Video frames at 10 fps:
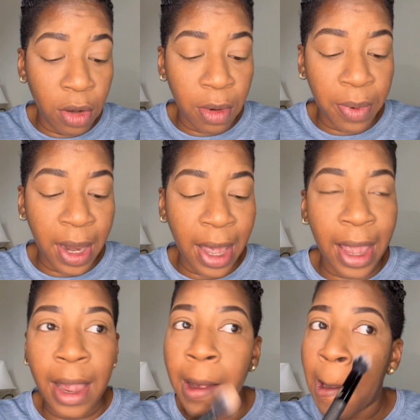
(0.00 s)

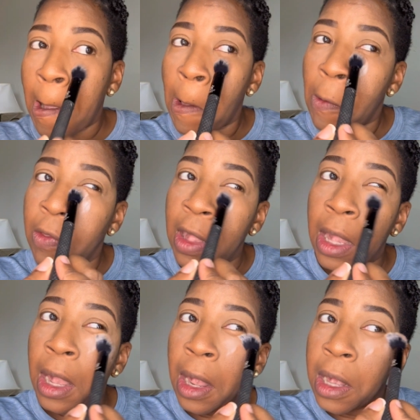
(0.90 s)
apply
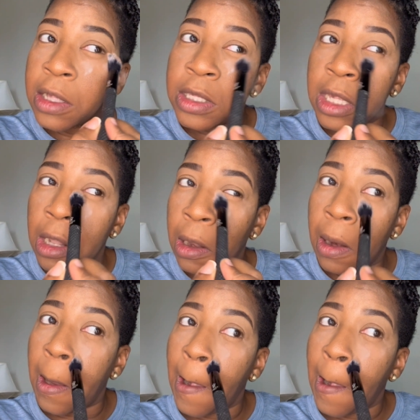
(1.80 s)
the concealer,